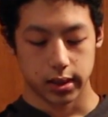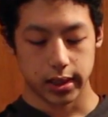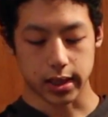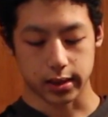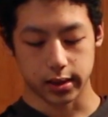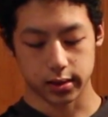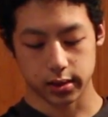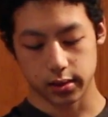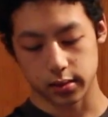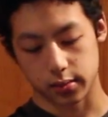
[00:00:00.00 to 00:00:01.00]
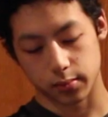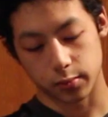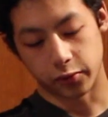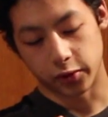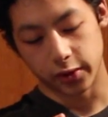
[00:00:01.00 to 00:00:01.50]
yeah, these are
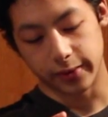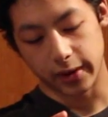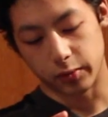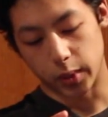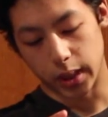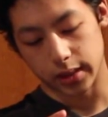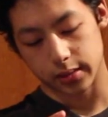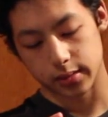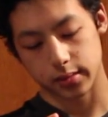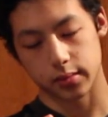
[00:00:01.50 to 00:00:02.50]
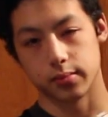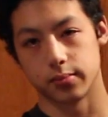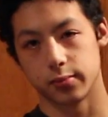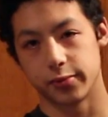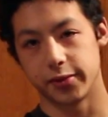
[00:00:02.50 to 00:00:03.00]
45 watts,
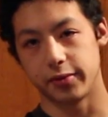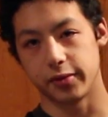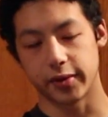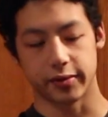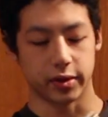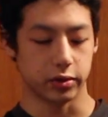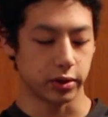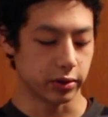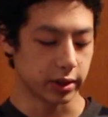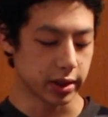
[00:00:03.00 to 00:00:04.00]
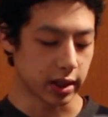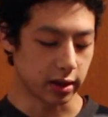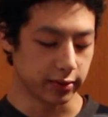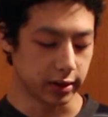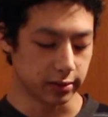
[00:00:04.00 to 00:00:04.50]
5,500 degrees
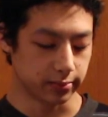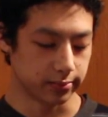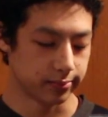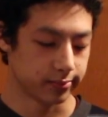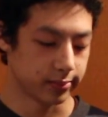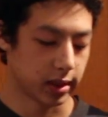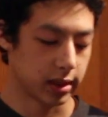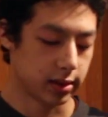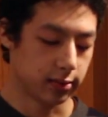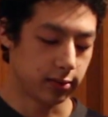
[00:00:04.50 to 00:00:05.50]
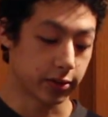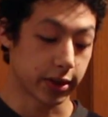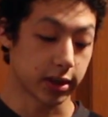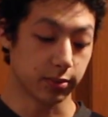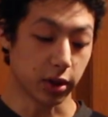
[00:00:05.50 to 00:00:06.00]
Kelvin
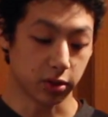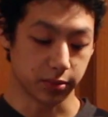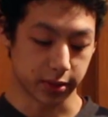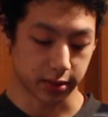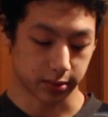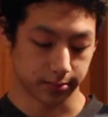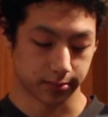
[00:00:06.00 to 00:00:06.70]
fluorescent bulbs.